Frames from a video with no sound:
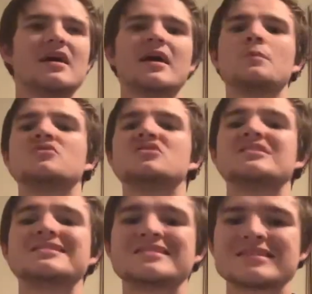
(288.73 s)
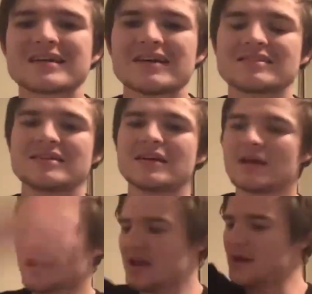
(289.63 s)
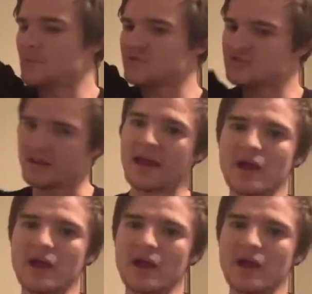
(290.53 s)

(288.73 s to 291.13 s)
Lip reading: It was a disgusting, it was an